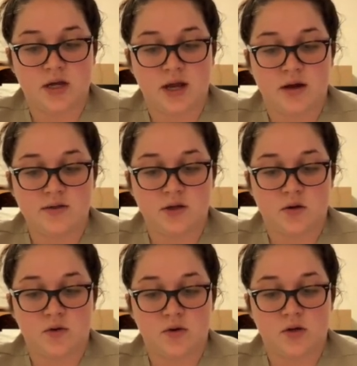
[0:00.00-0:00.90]
and
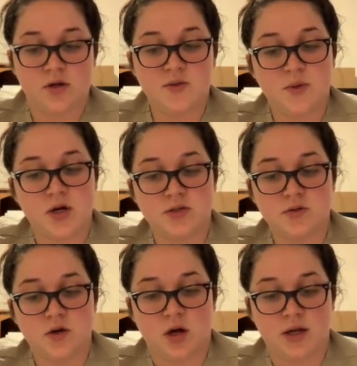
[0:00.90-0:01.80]
household or close
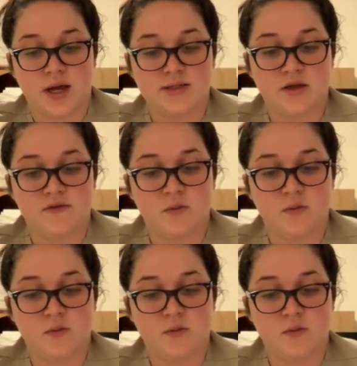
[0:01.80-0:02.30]
personal contacts of